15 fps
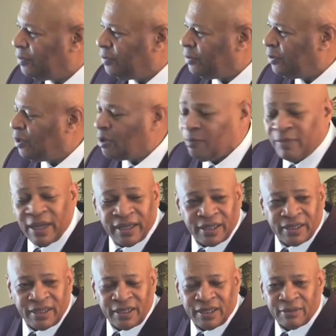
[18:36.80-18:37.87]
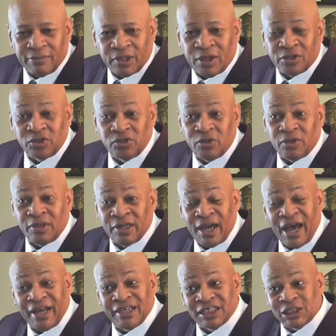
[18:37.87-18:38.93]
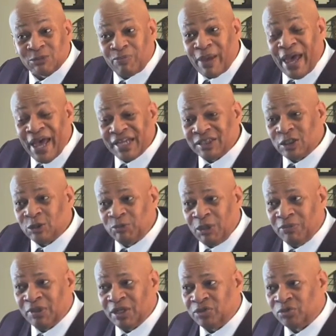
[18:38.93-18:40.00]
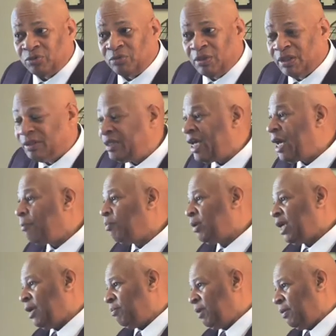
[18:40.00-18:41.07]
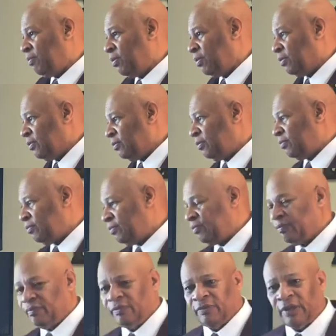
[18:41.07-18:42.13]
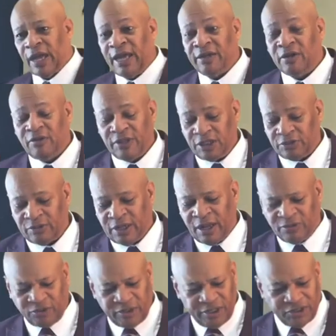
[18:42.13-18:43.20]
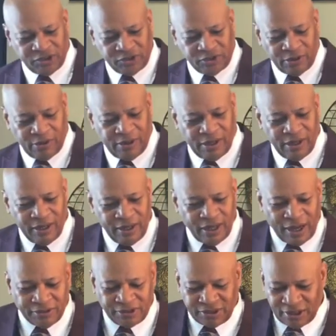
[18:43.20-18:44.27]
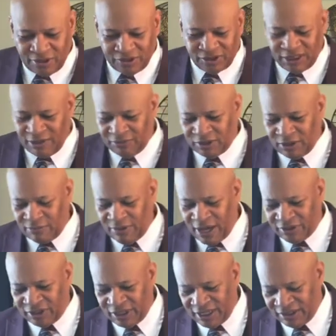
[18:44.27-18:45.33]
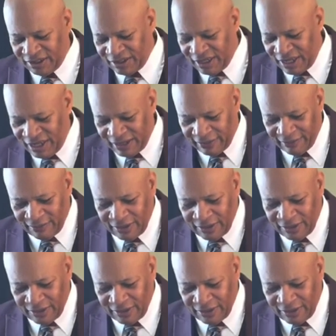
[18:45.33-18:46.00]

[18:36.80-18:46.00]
you're going to make it in. Because, you know, God despises those people that downplay people. Amen. I know that's right. I was reading a story. I was telling Timothy about that today.